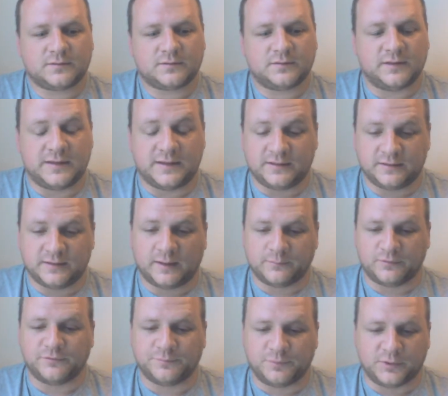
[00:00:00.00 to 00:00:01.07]
number
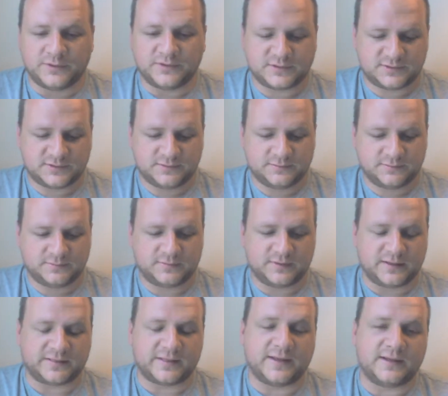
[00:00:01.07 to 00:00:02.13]
of points
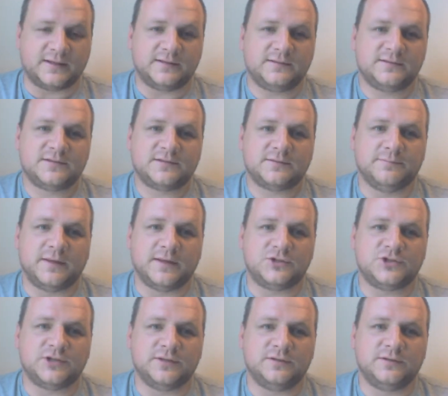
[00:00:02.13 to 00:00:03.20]
that they
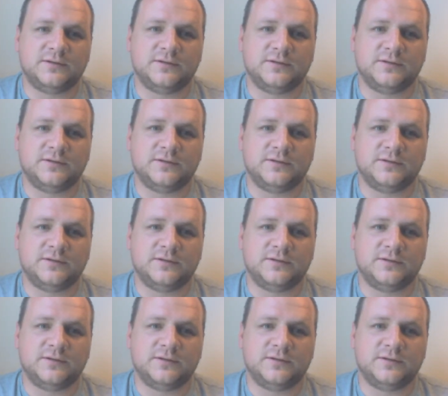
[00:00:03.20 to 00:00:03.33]
mentioned